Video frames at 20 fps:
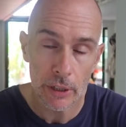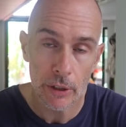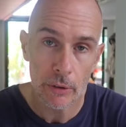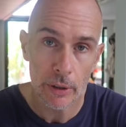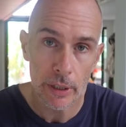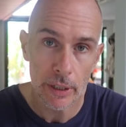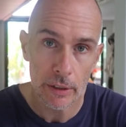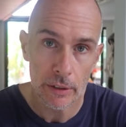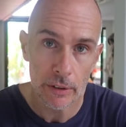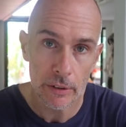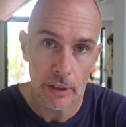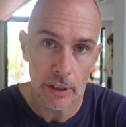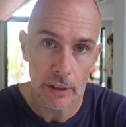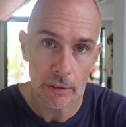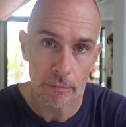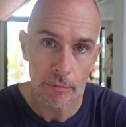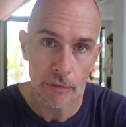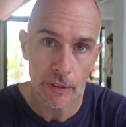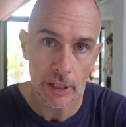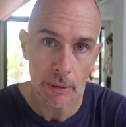you're doing, and
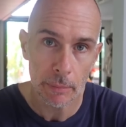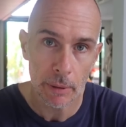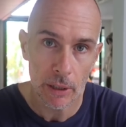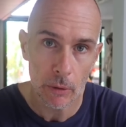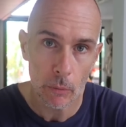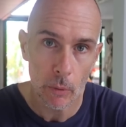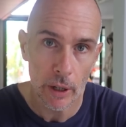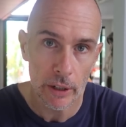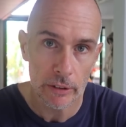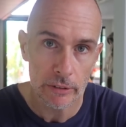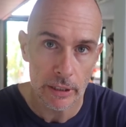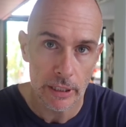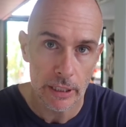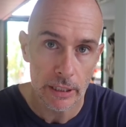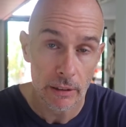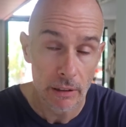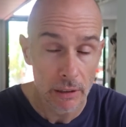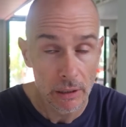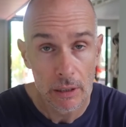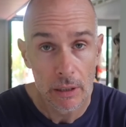think about it
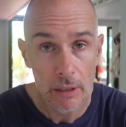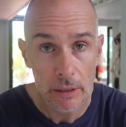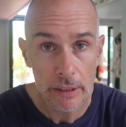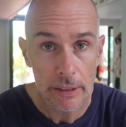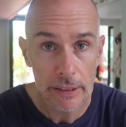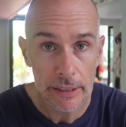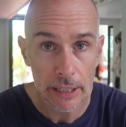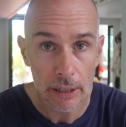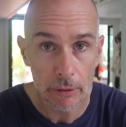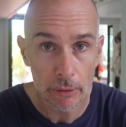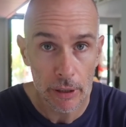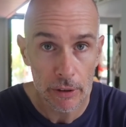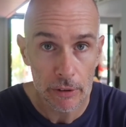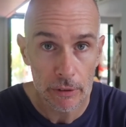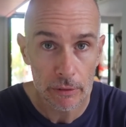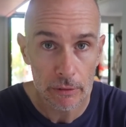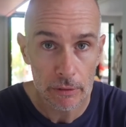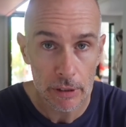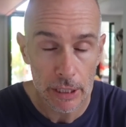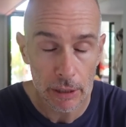wisely. You
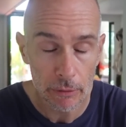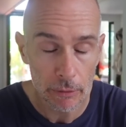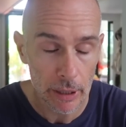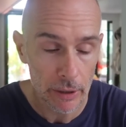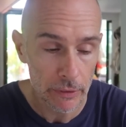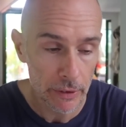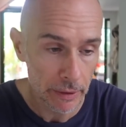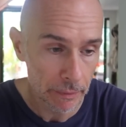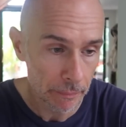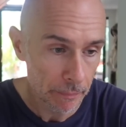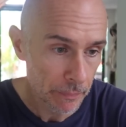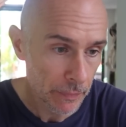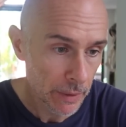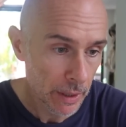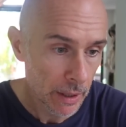can get around it.